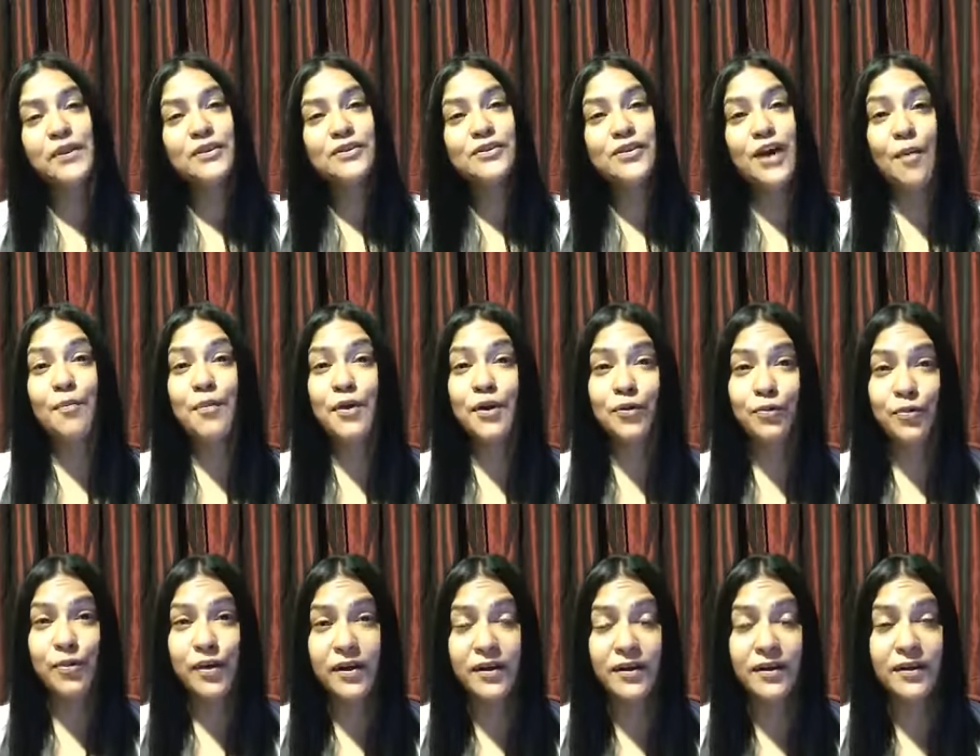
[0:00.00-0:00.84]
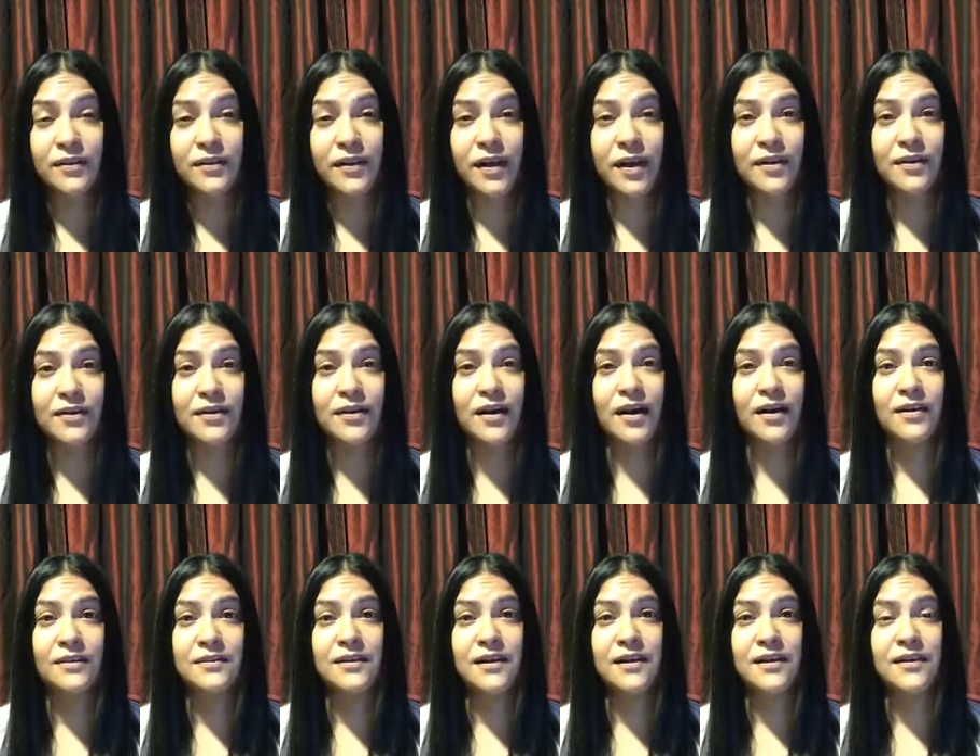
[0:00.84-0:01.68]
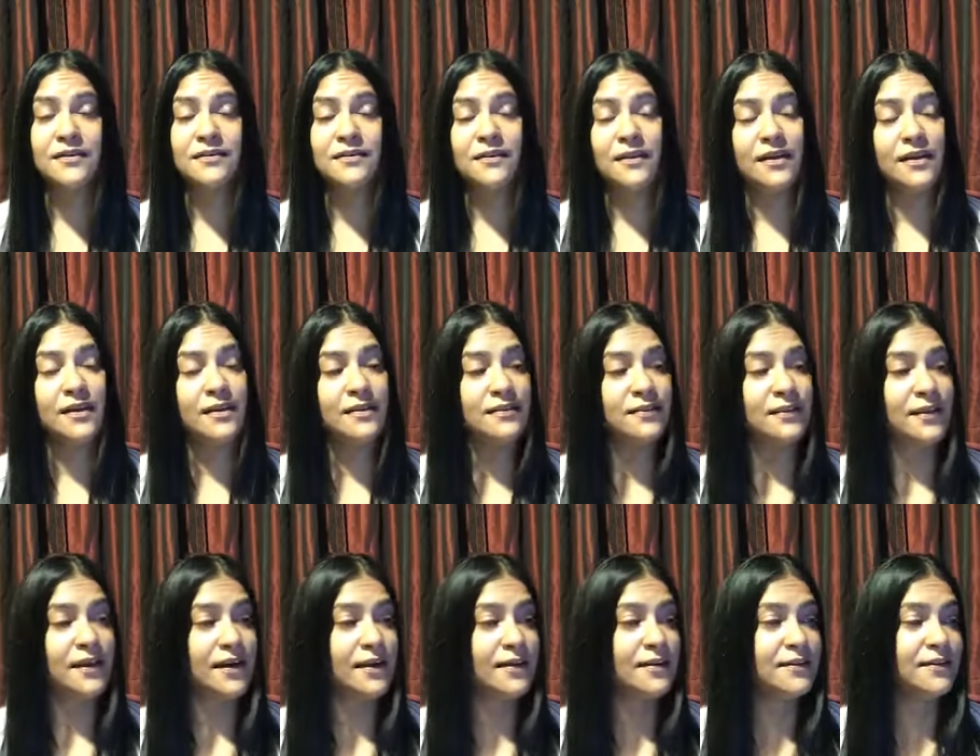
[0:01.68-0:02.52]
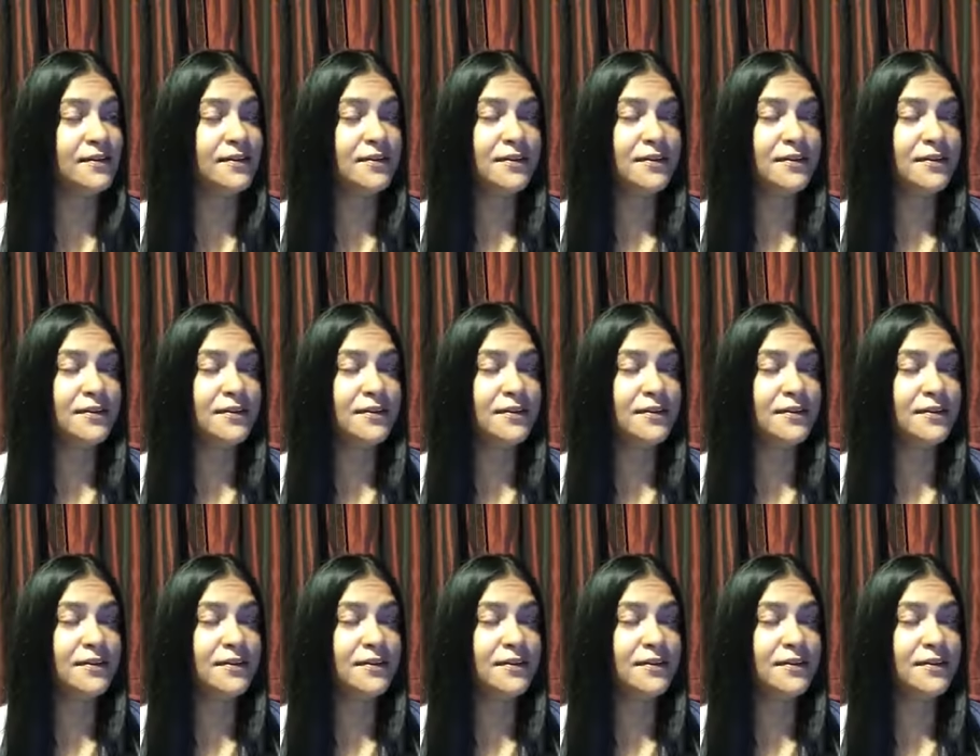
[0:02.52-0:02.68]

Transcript: So I've been creating a lot of content and uh,